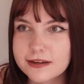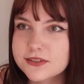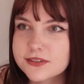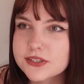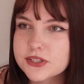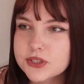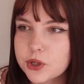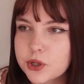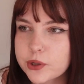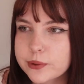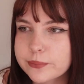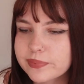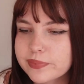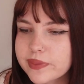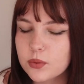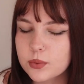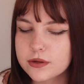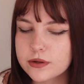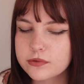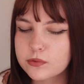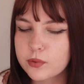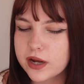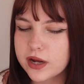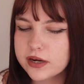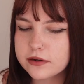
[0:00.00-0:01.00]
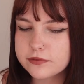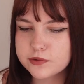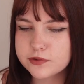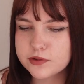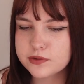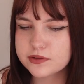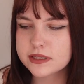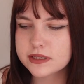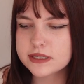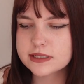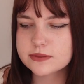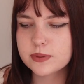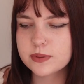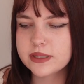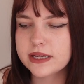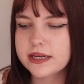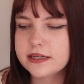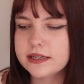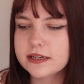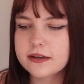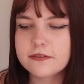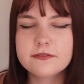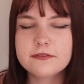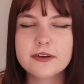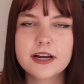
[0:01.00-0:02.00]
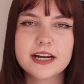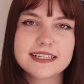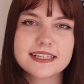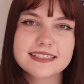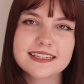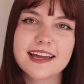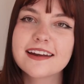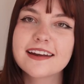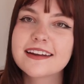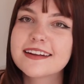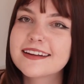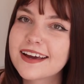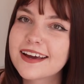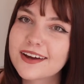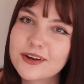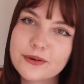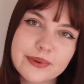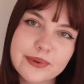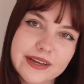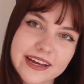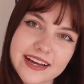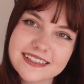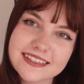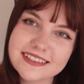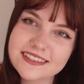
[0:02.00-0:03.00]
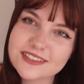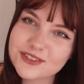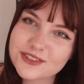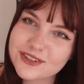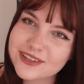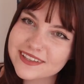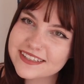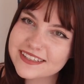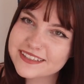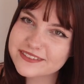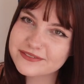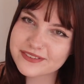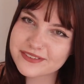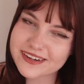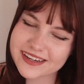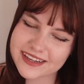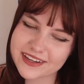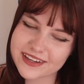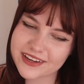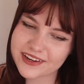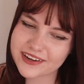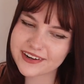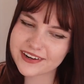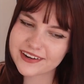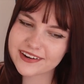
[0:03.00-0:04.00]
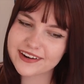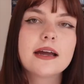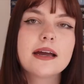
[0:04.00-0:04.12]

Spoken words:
So we have quite a few things planned. I'm very excited. I hope you guys enjoyed this video.